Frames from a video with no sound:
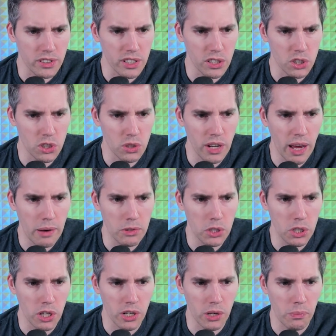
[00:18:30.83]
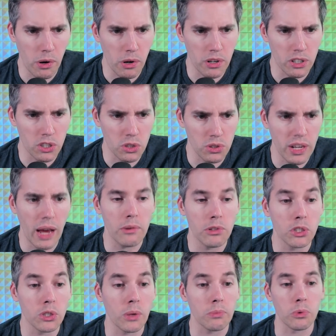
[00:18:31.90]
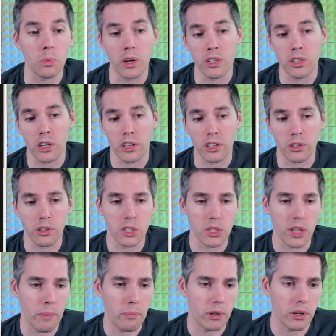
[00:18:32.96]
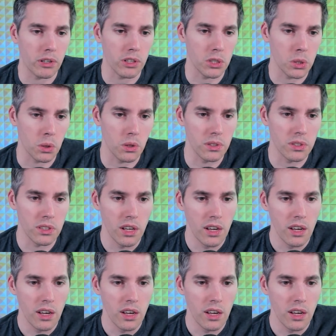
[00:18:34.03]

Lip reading: deals 2 damage to target opponent and 2 damage to up to 1 target creature that player controls.